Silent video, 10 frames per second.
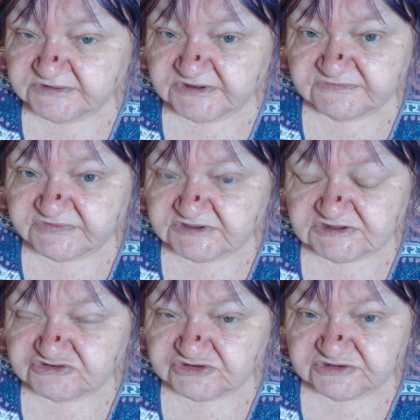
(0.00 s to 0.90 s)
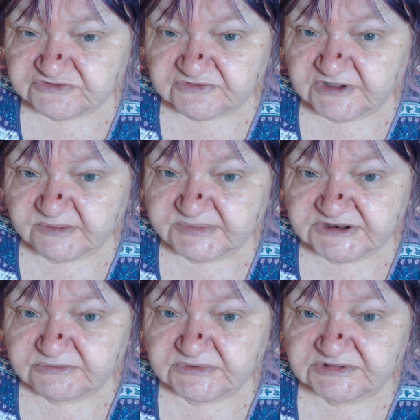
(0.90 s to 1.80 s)
if the insurance
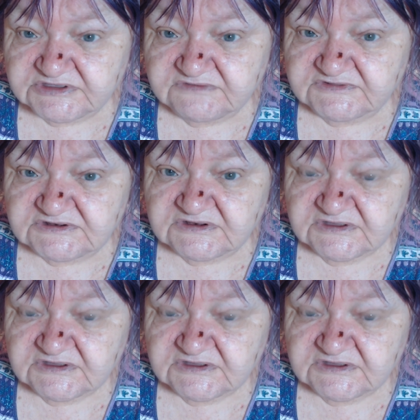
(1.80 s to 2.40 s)
company will even